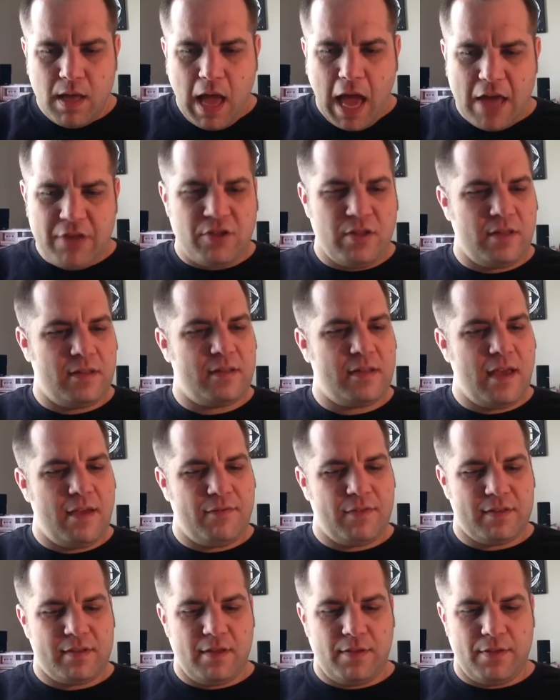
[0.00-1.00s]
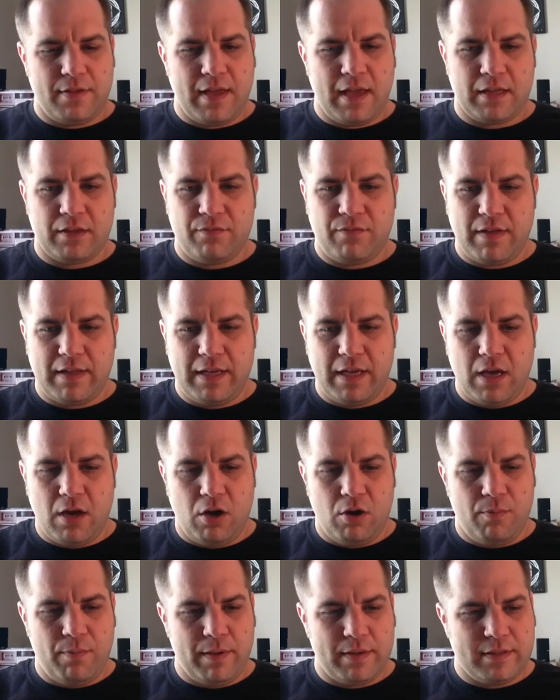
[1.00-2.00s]
I should have saved this till the next
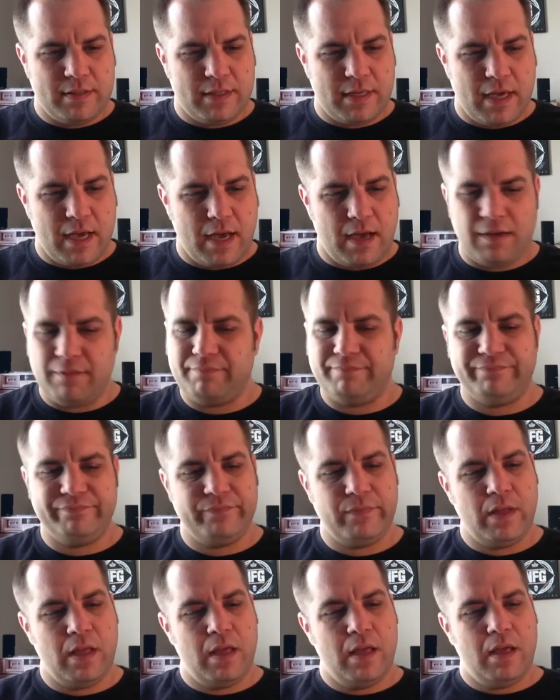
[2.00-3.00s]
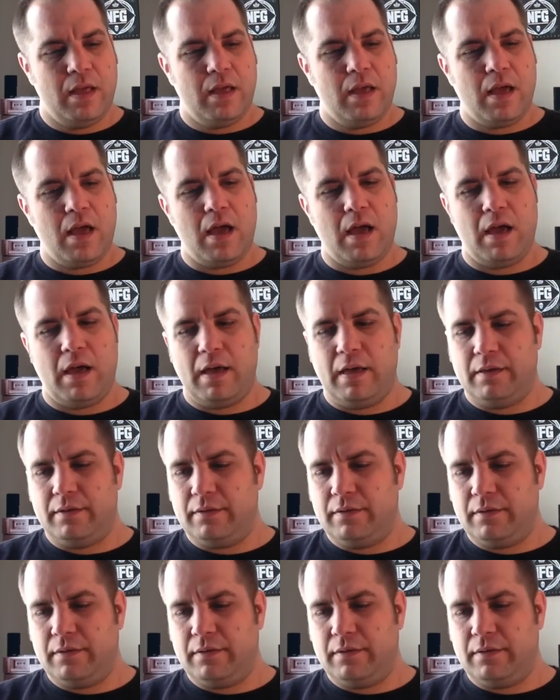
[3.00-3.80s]
video, but uh, uh